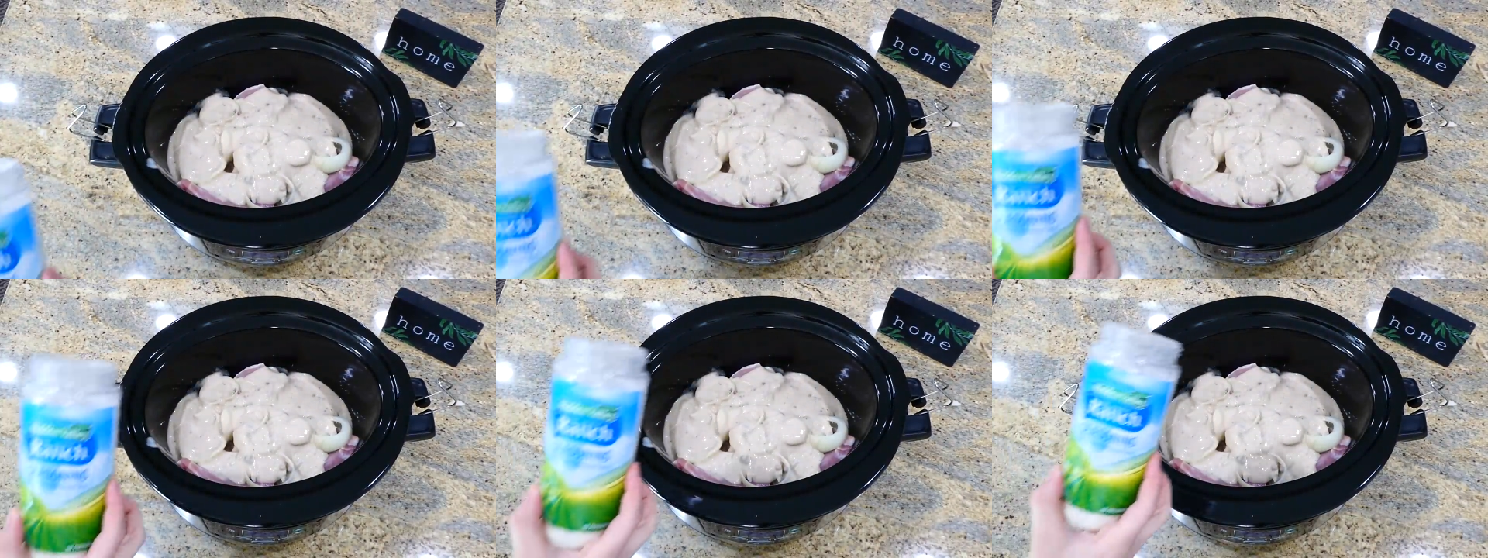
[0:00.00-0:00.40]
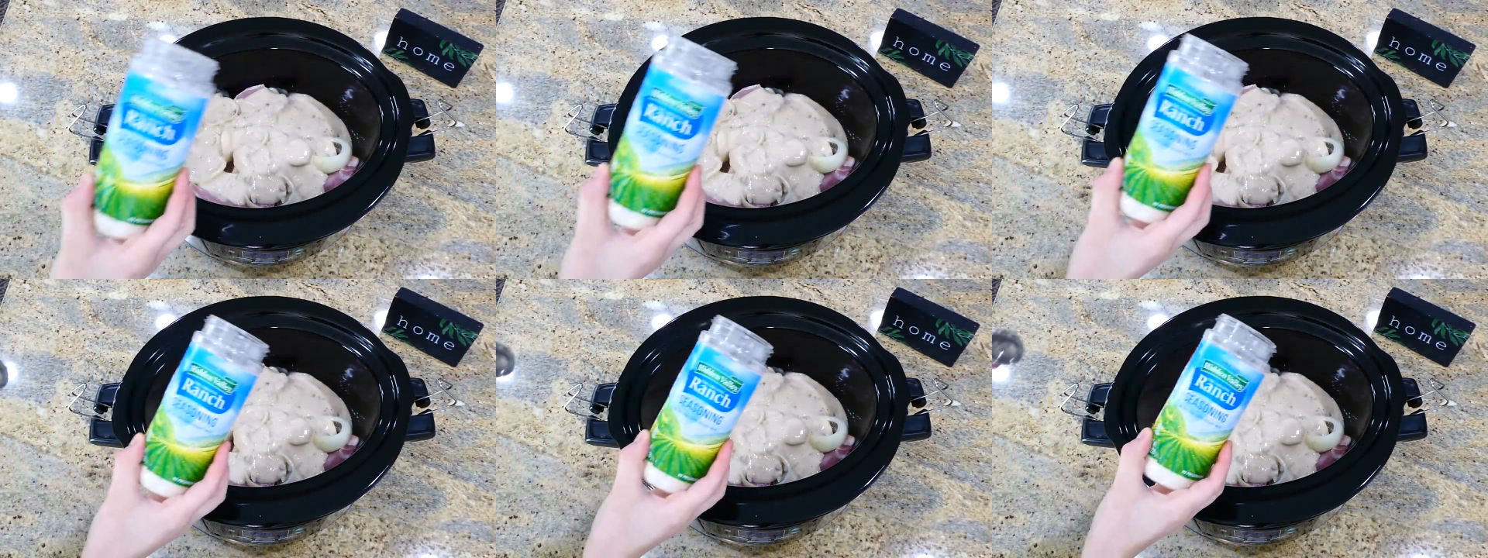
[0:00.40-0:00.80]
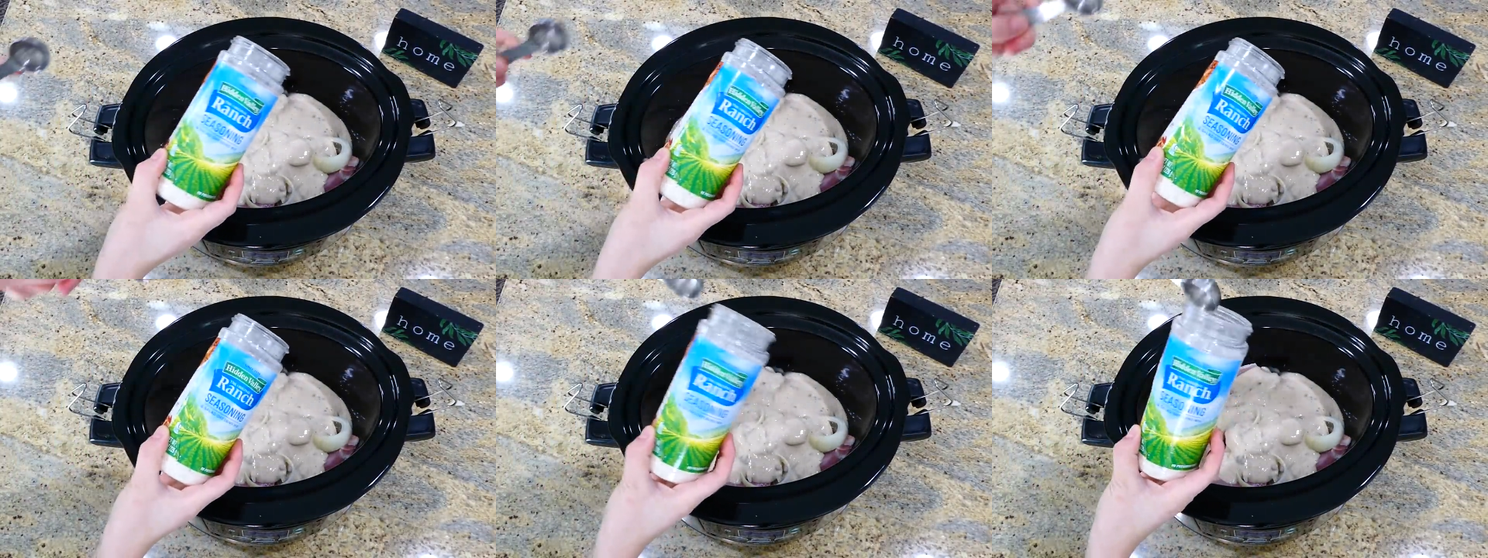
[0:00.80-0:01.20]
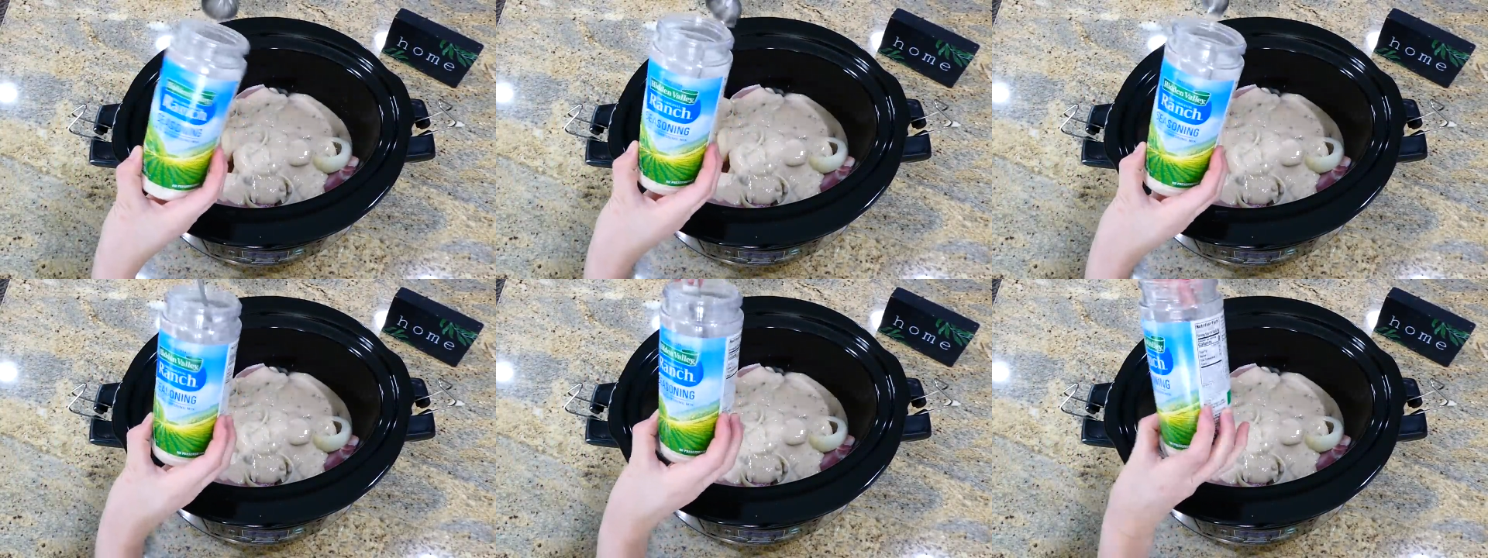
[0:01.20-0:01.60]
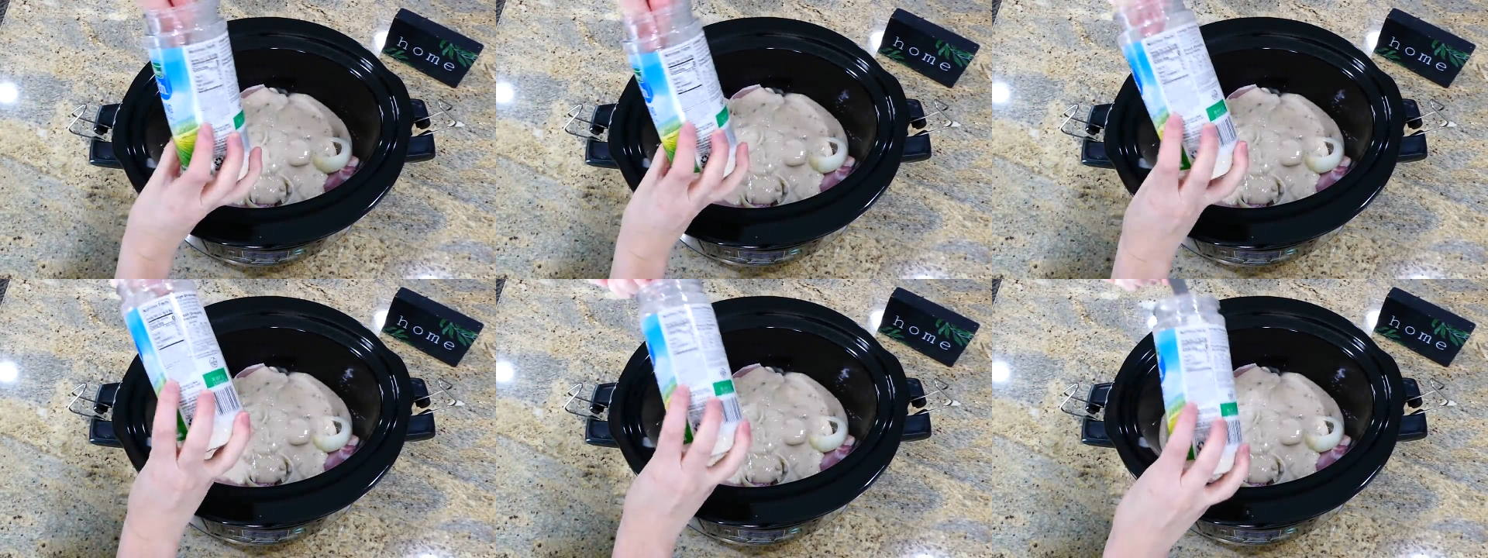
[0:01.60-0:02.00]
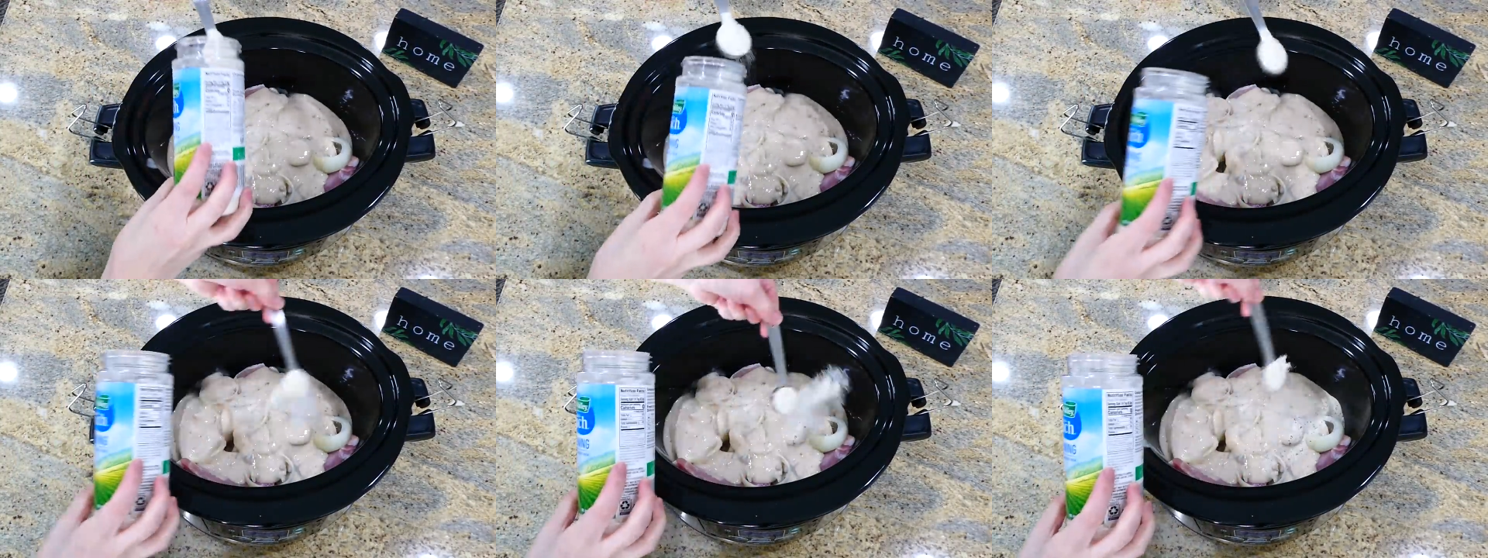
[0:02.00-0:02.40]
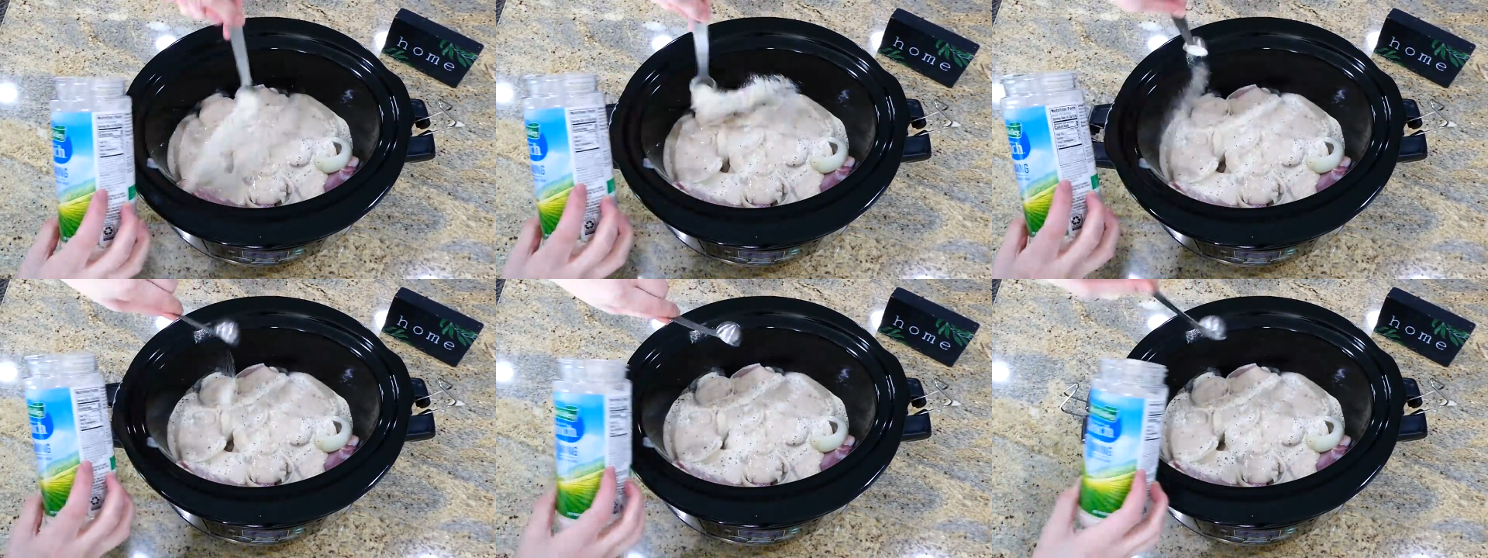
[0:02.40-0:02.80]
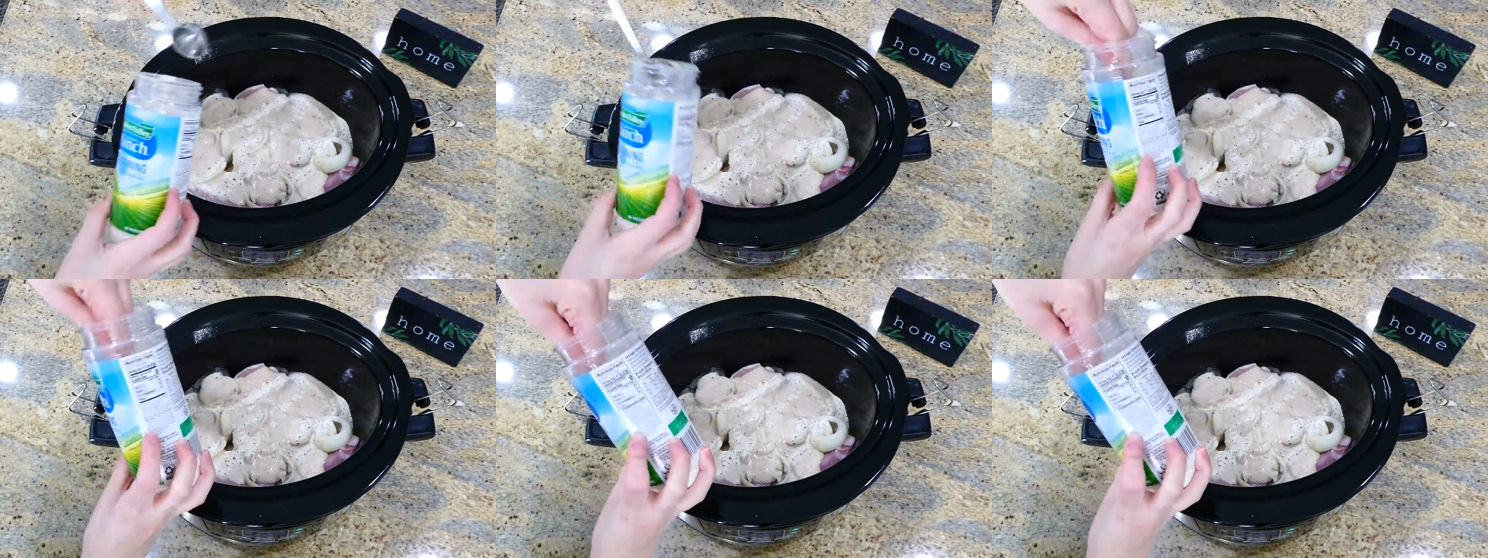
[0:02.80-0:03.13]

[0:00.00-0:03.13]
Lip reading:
(no speaker visible)